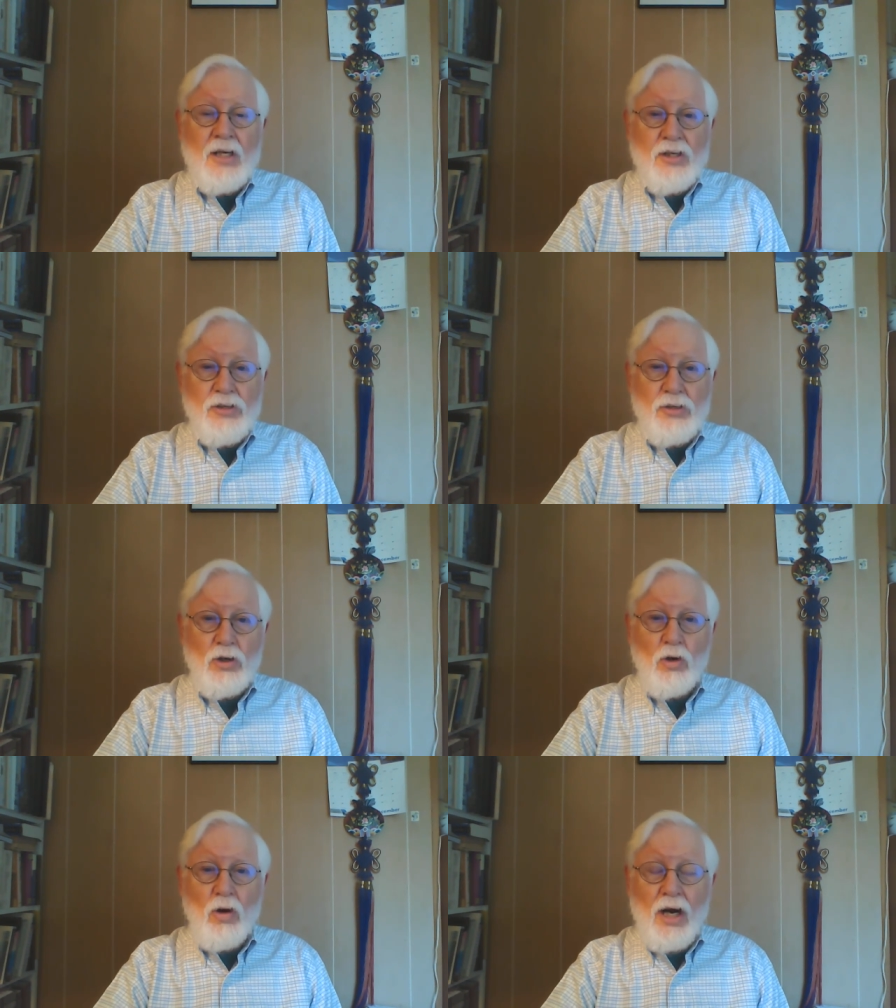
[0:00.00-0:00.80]

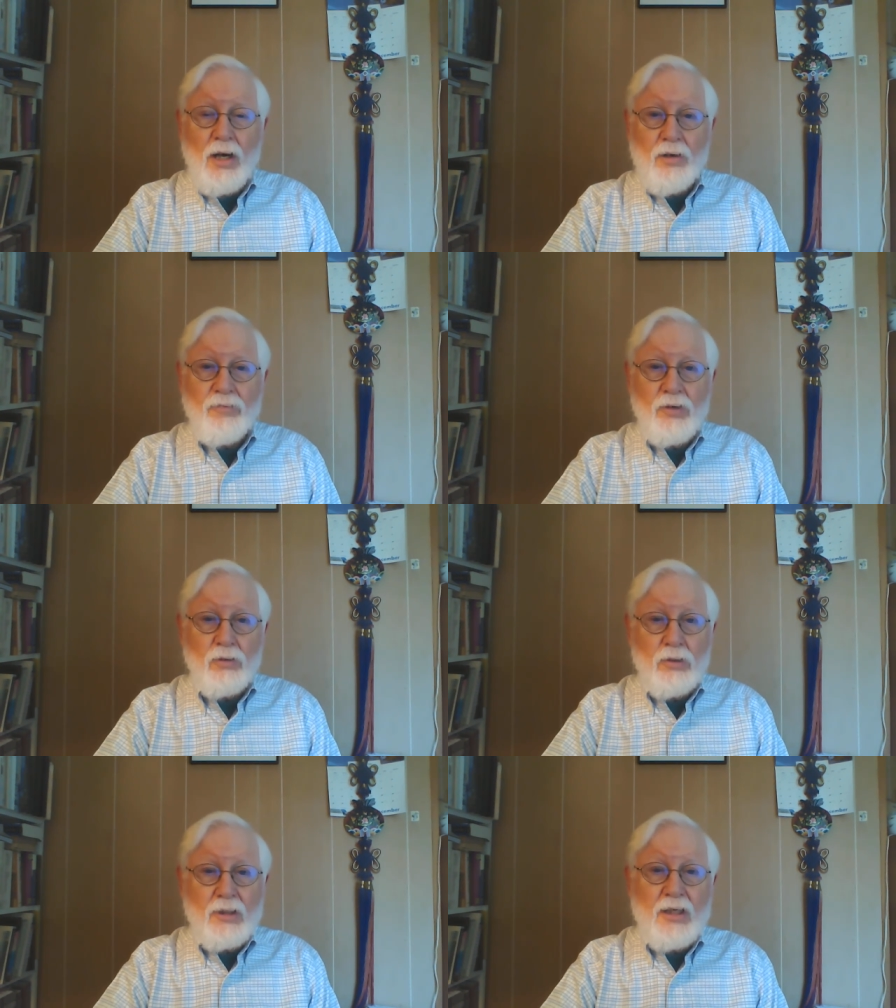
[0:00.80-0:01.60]
So if you
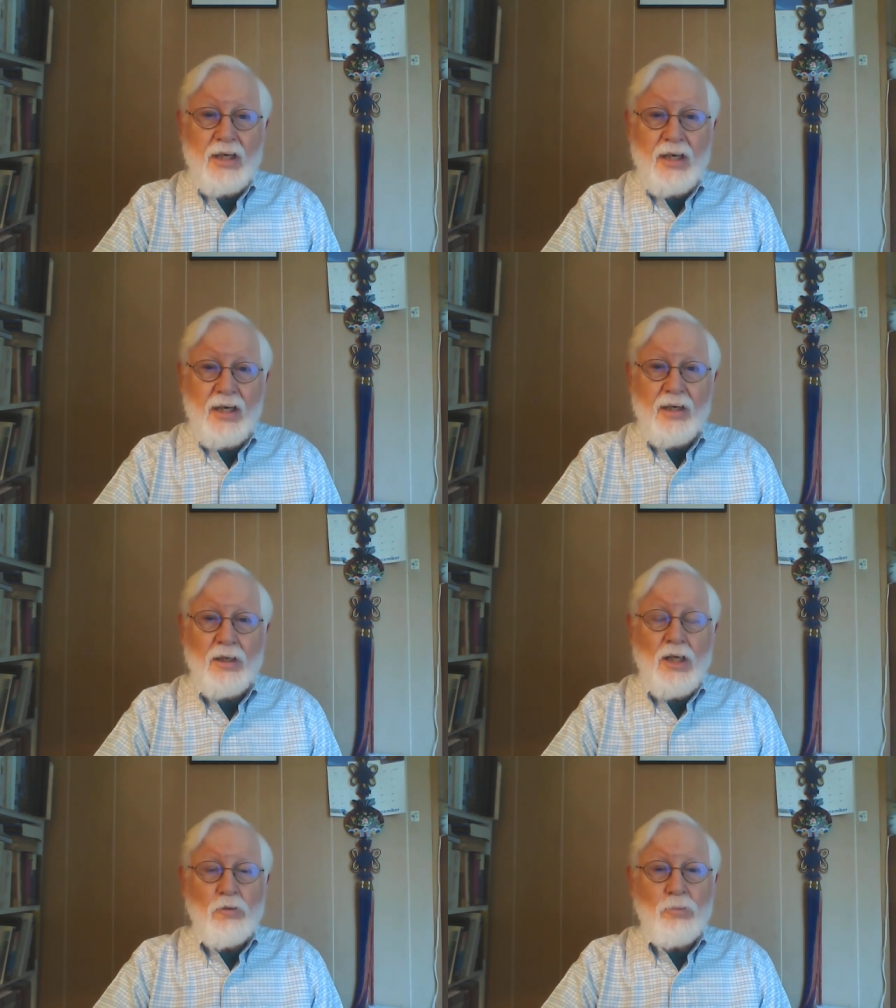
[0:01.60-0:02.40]
look
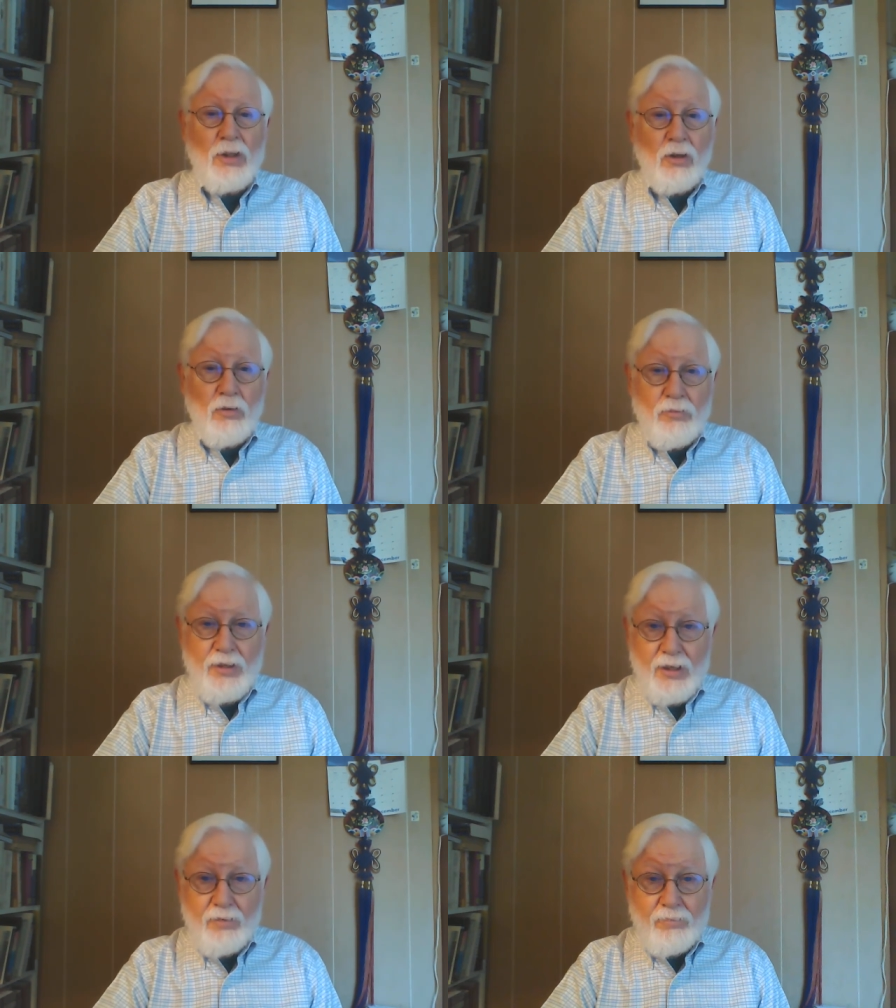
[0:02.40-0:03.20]
below
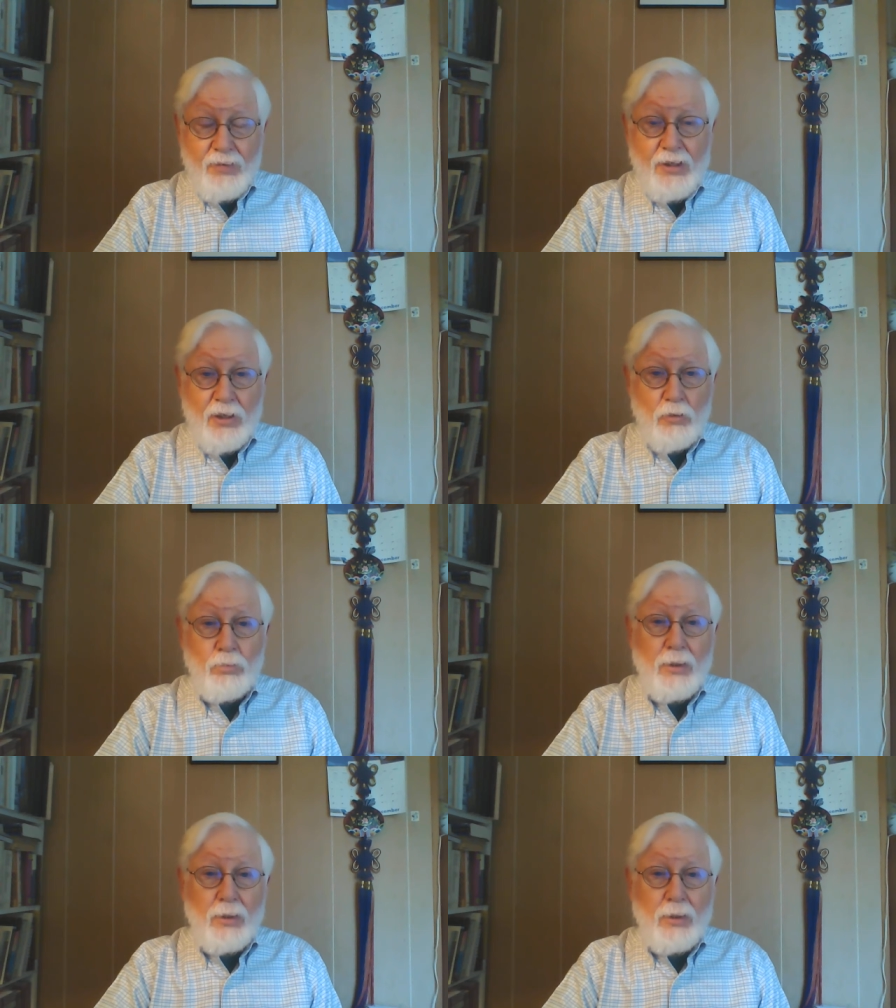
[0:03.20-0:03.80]
the video